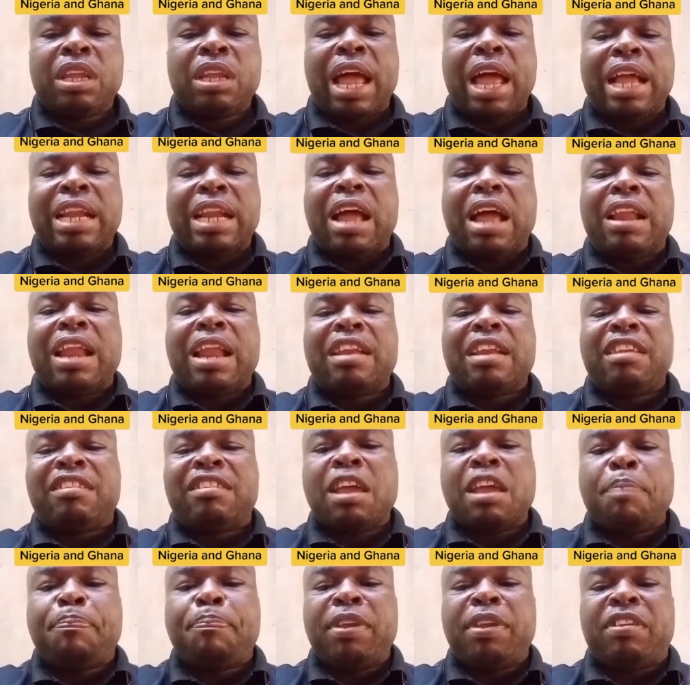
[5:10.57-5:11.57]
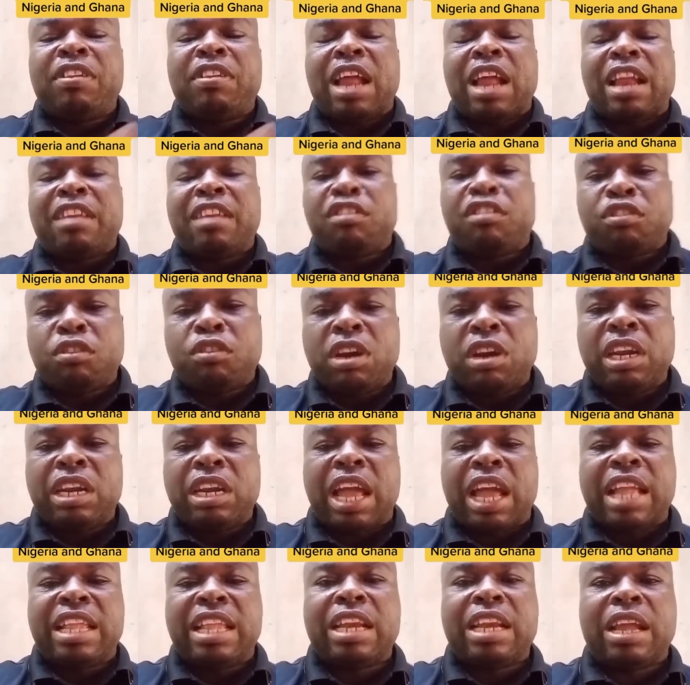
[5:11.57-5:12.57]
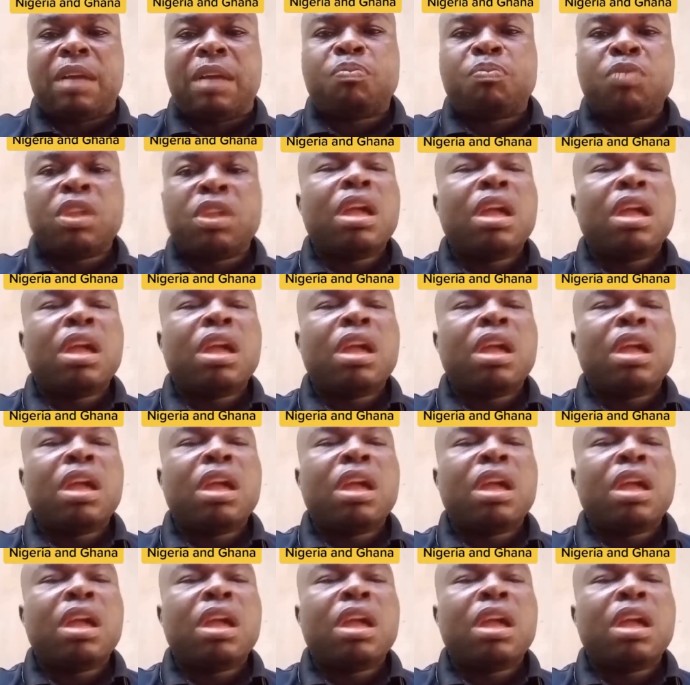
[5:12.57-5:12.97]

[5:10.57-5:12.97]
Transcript: Like now that is APC that is ruling Nigeria.